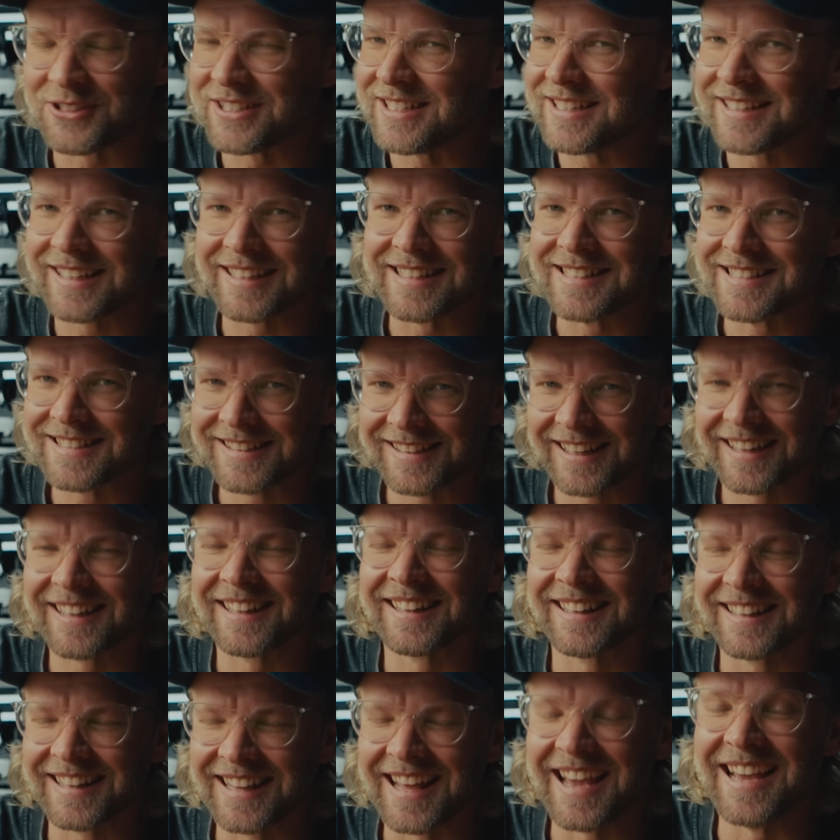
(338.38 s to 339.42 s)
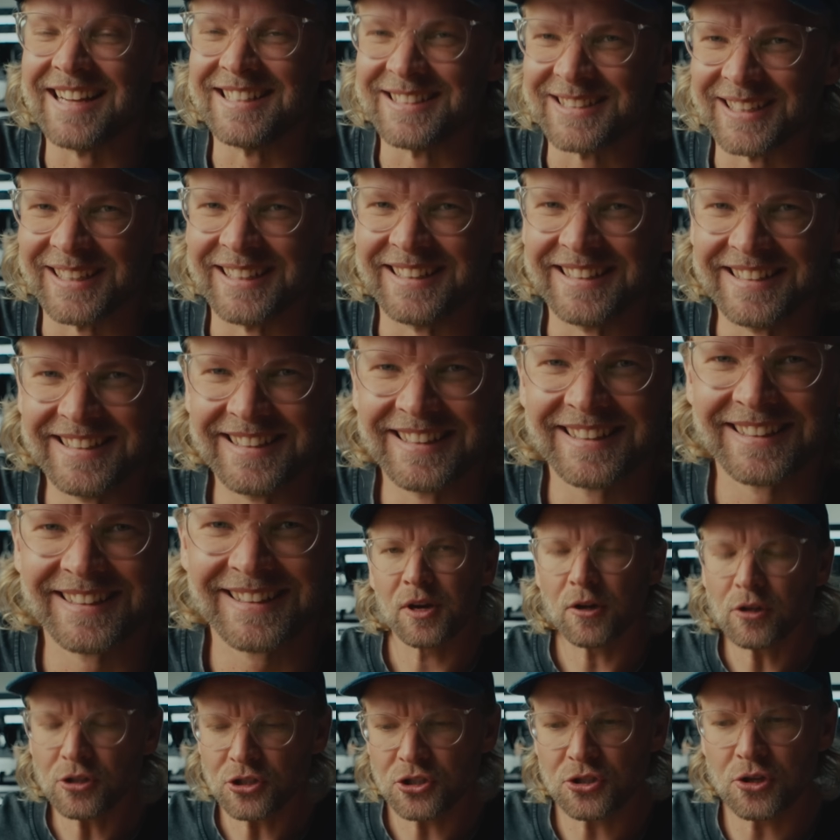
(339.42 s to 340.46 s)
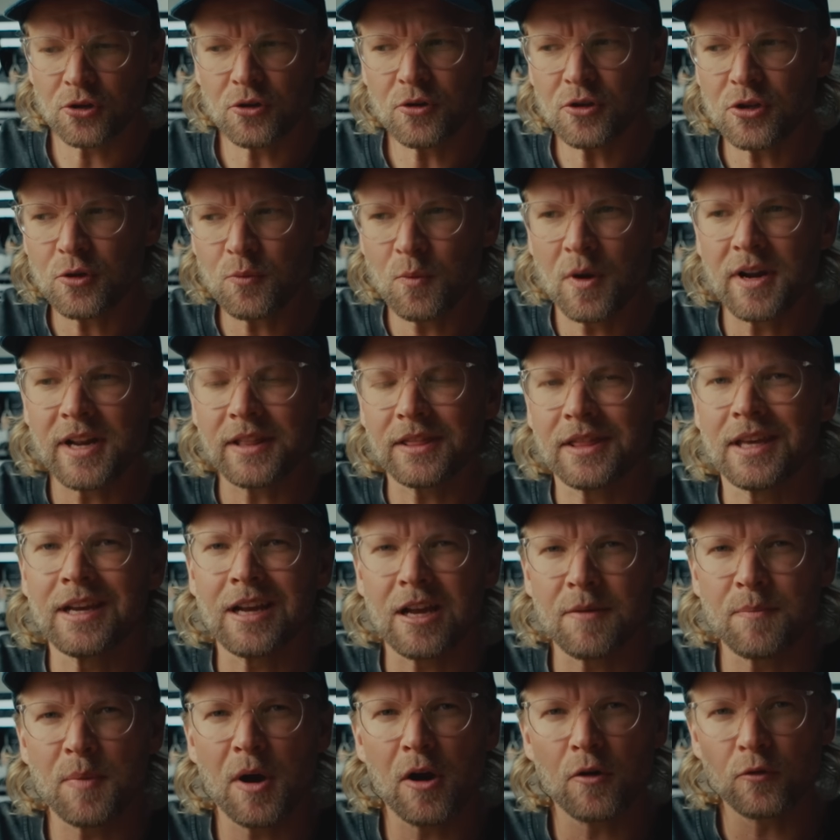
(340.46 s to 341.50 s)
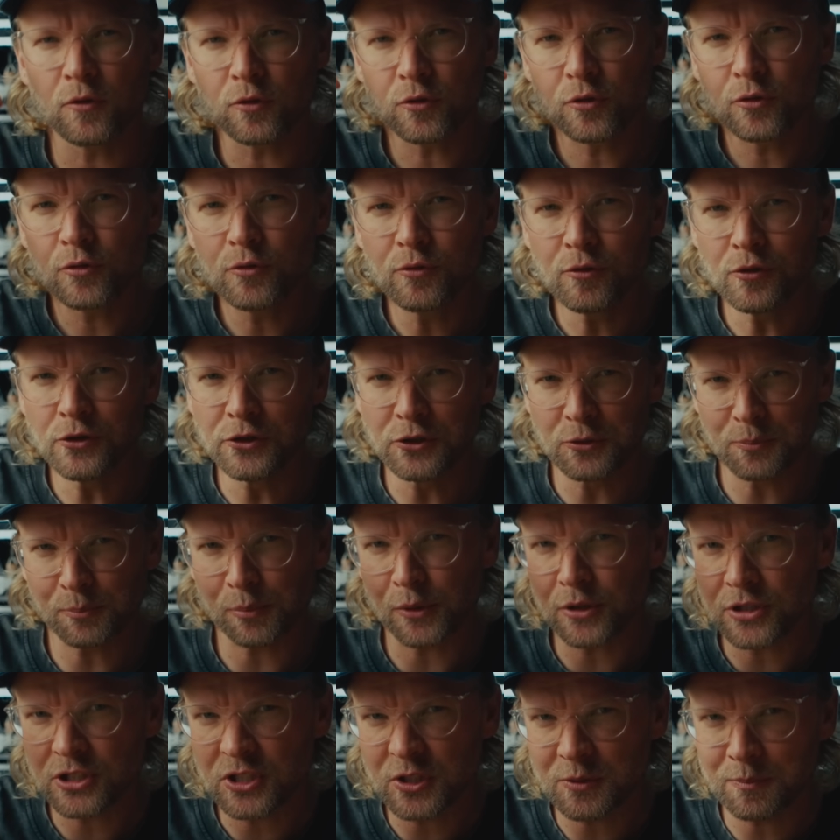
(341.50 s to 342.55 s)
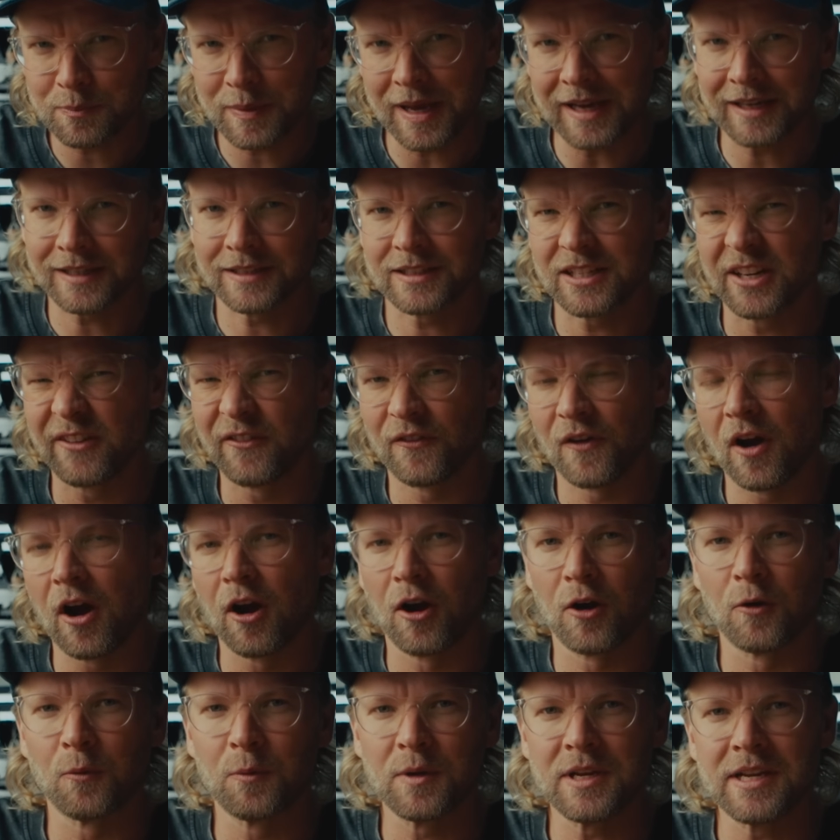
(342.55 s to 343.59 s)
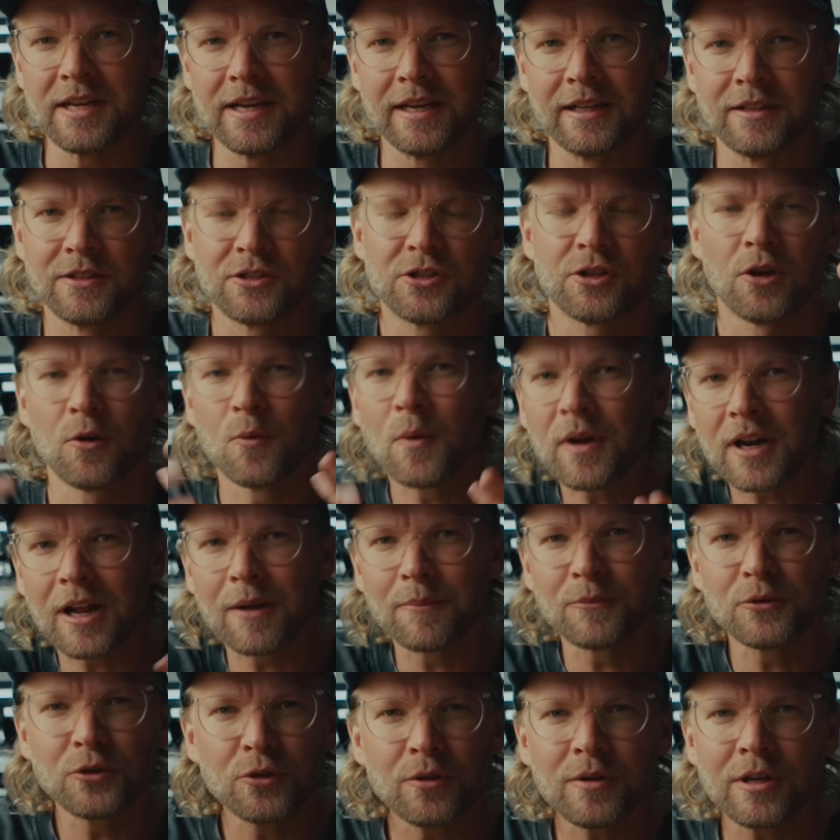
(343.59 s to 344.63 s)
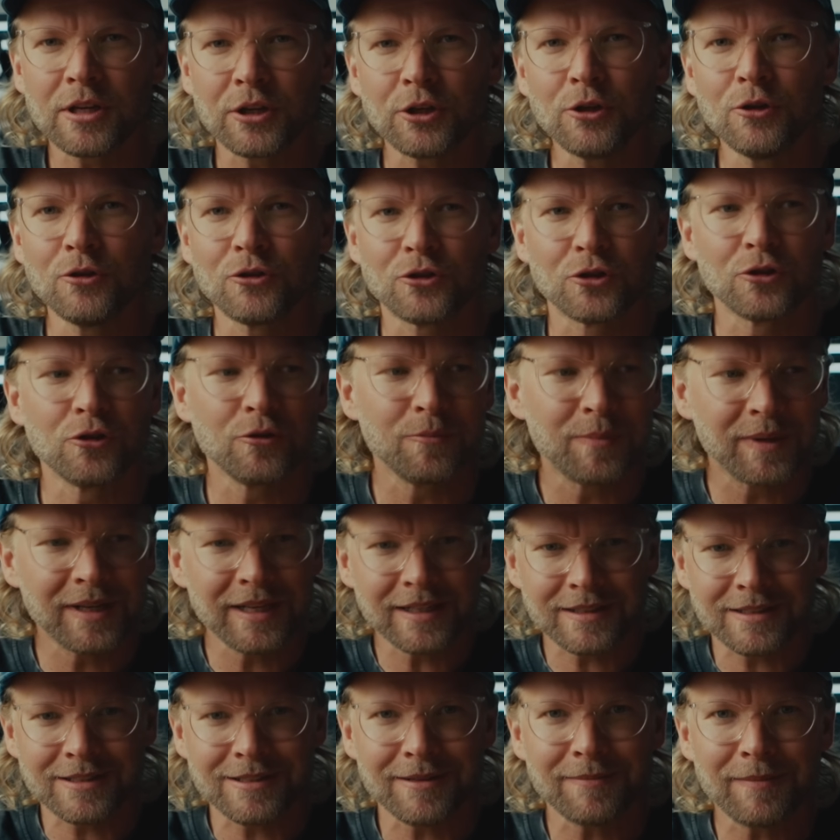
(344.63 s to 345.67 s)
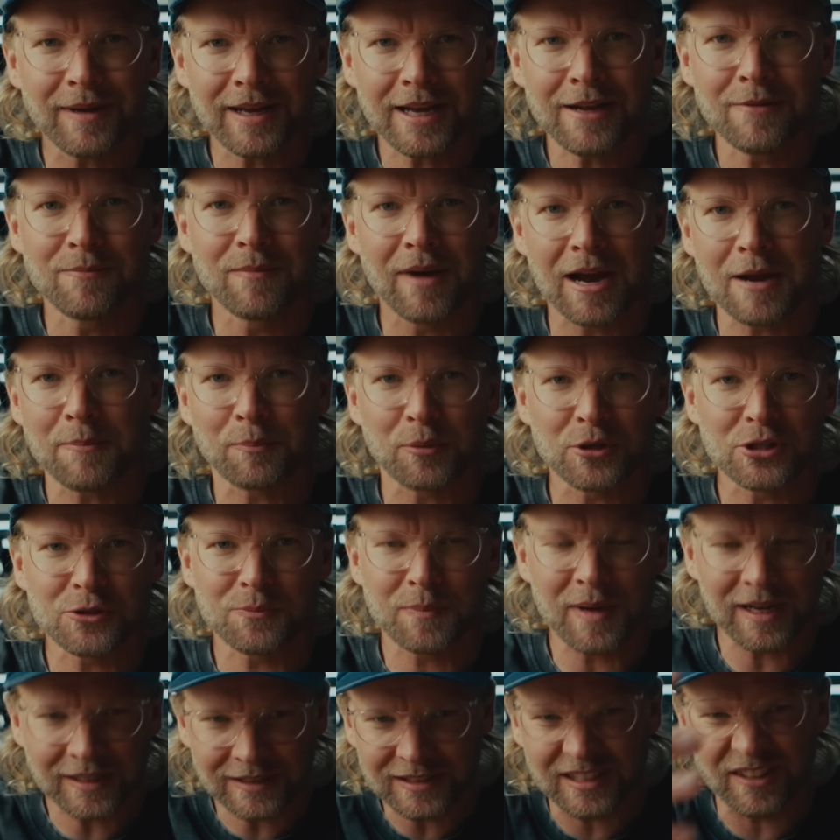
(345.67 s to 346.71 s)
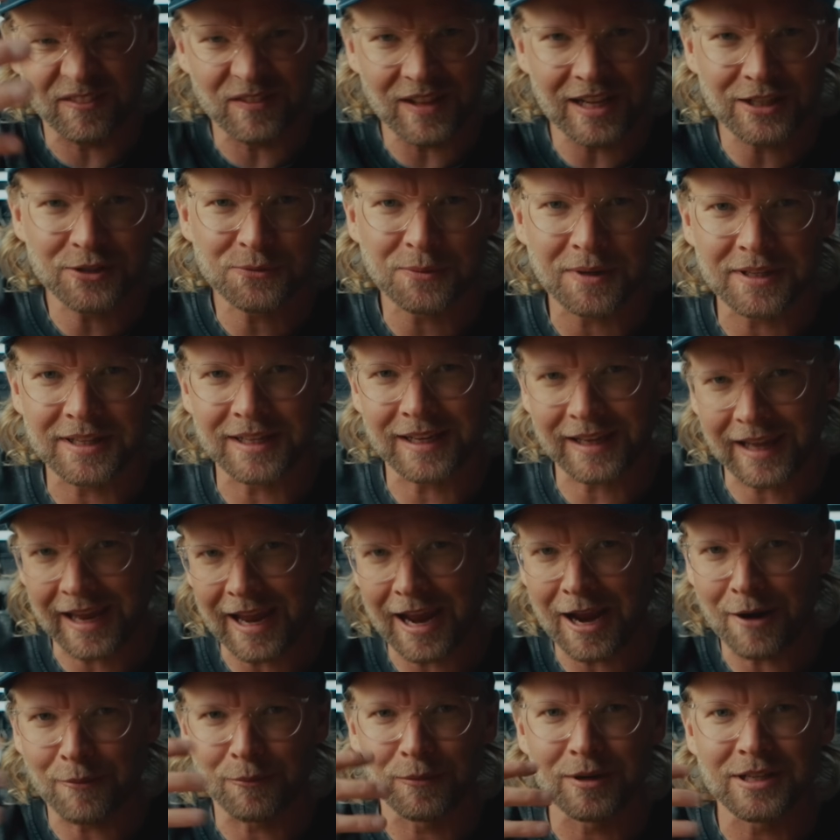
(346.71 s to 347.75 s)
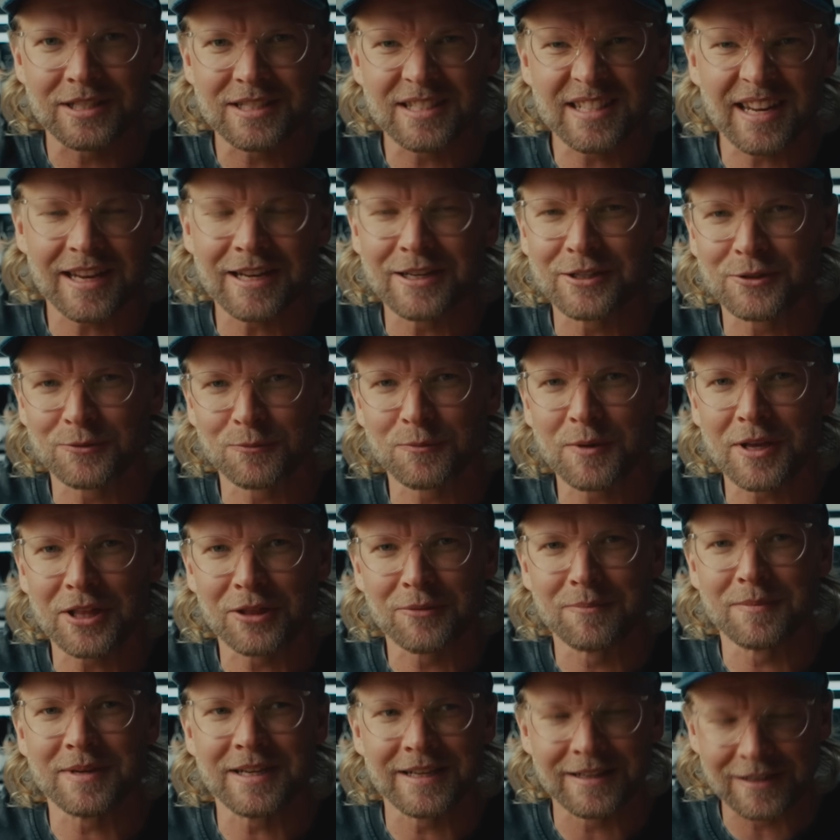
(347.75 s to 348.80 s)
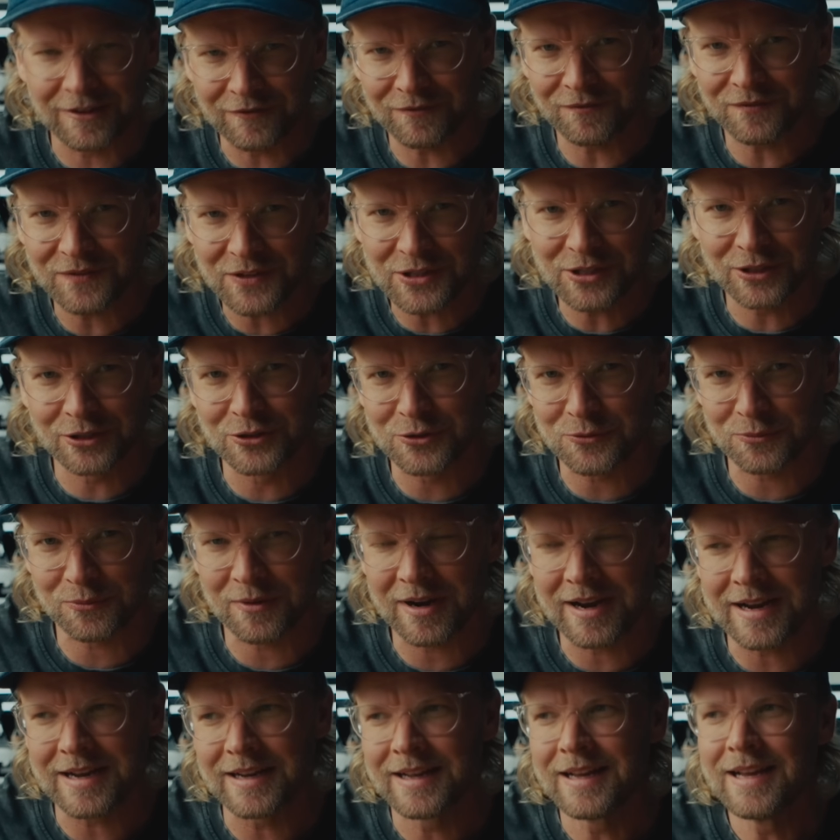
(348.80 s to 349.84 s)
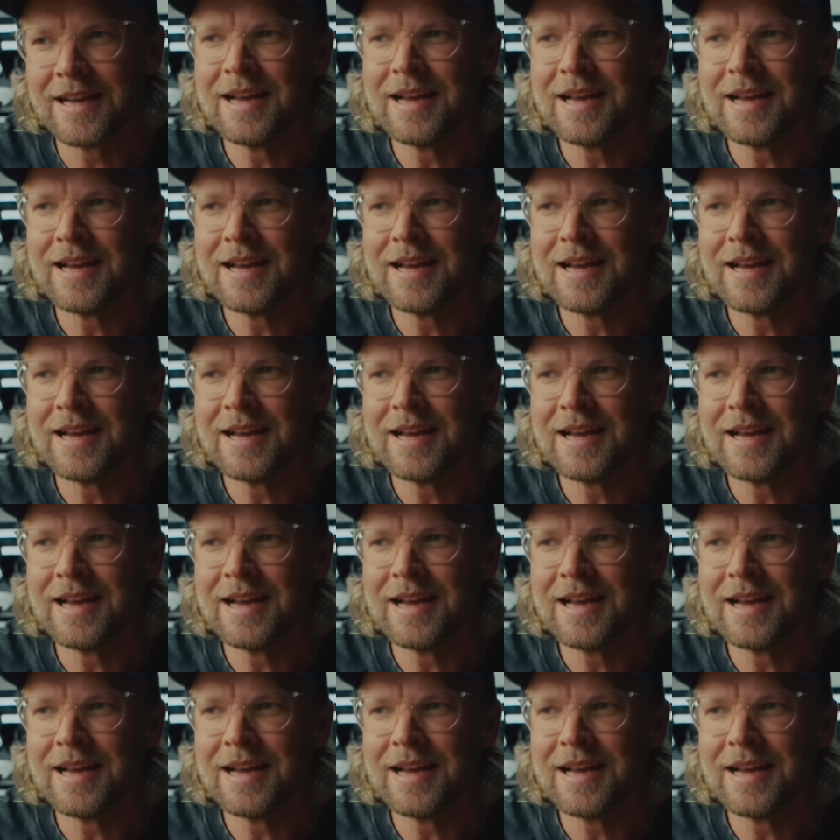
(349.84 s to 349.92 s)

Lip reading: Deakins, legend. But also you want to think about whose perspective are we in? So when I'm doing YouTube, it's in my perspective. That's why the camera stays with me and it feels right.